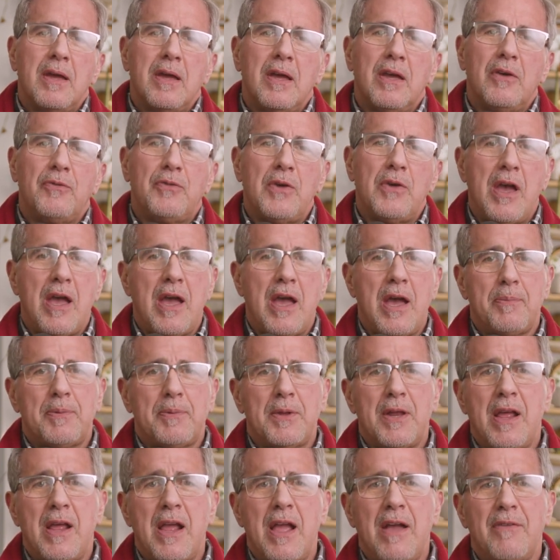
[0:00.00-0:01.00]
If you
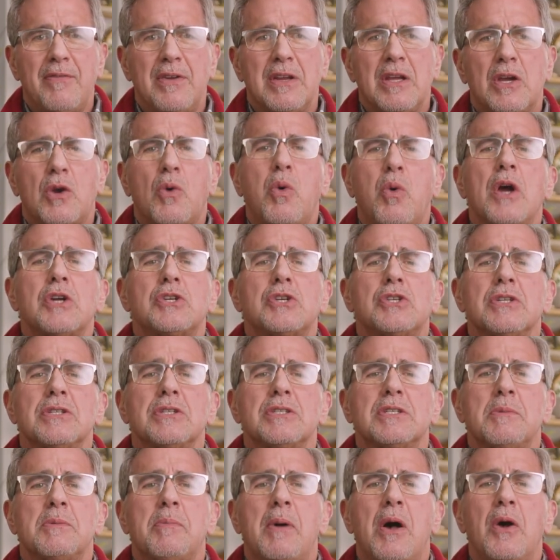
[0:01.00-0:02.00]
happen to have any
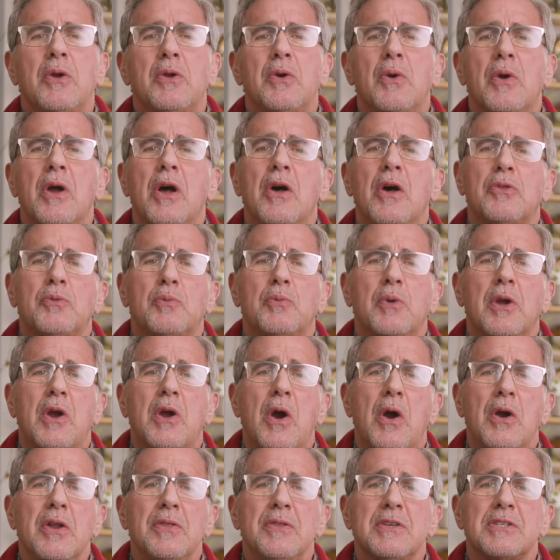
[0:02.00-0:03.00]
questions about your health
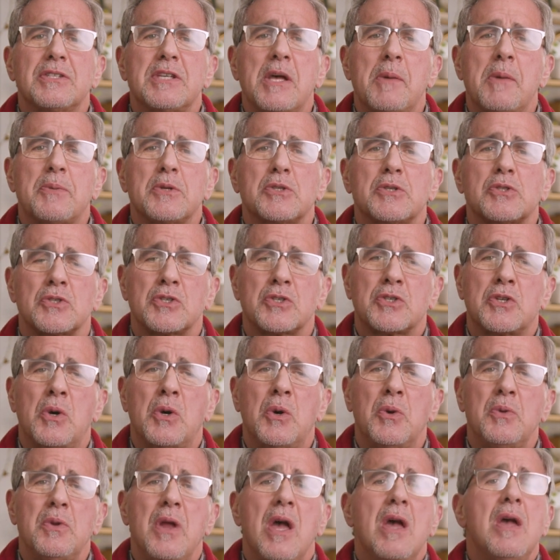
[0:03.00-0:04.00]
regarding this
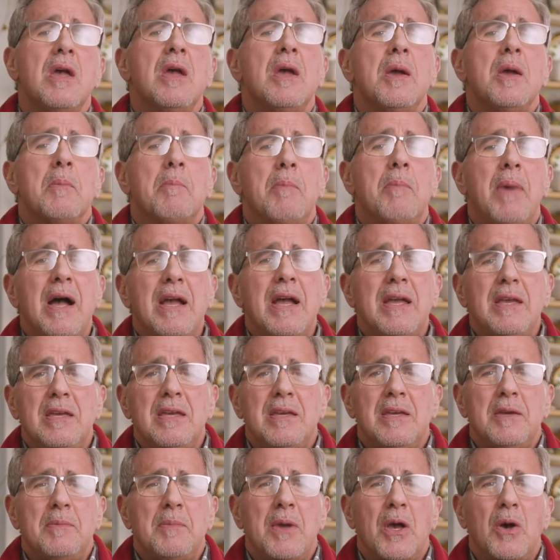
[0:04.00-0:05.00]
episode, my
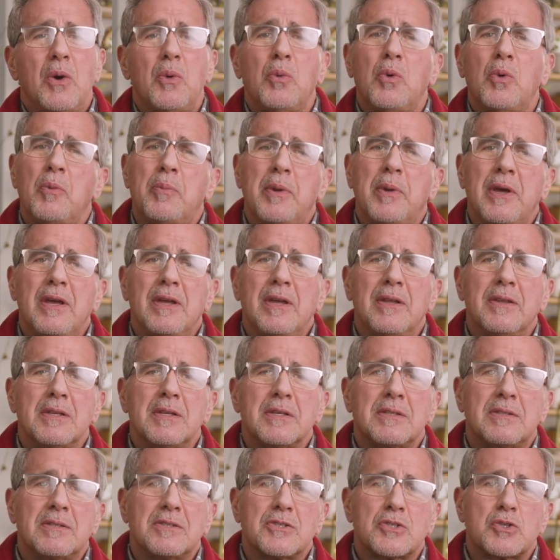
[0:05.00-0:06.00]
email will be in
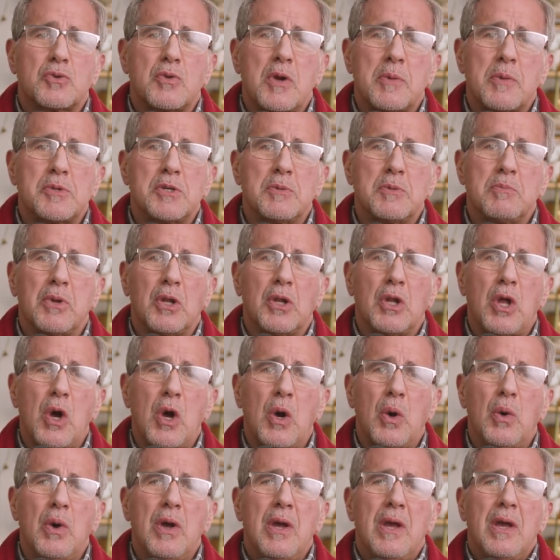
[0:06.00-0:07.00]
the description
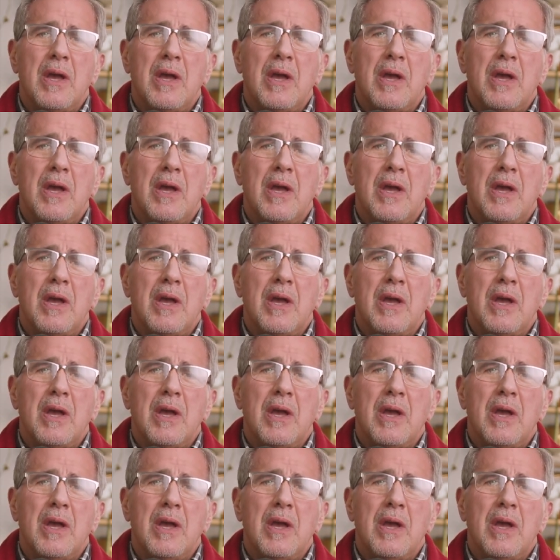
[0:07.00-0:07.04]
below,